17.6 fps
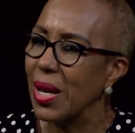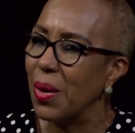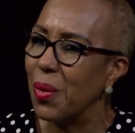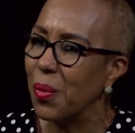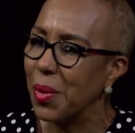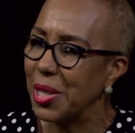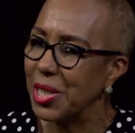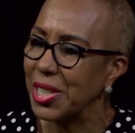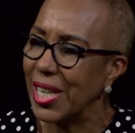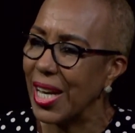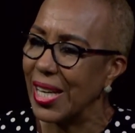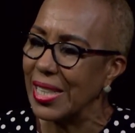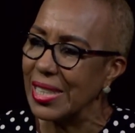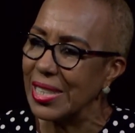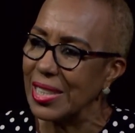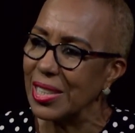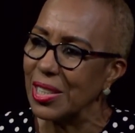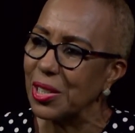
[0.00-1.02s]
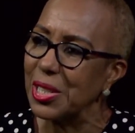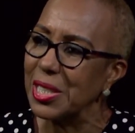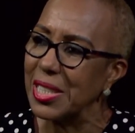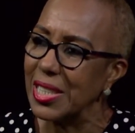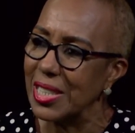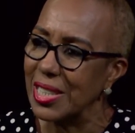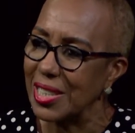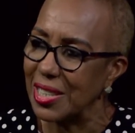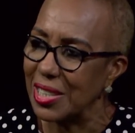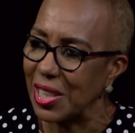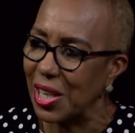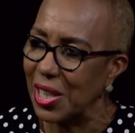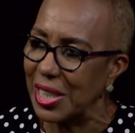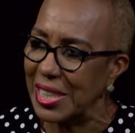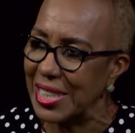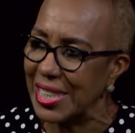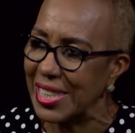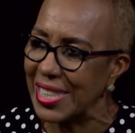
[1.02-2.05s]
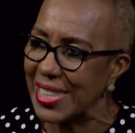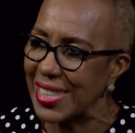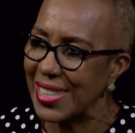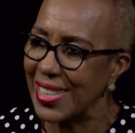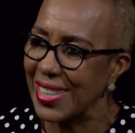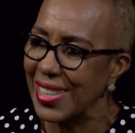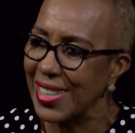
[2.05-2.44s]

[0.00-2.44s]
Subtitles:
We're challenging our teachers' colleges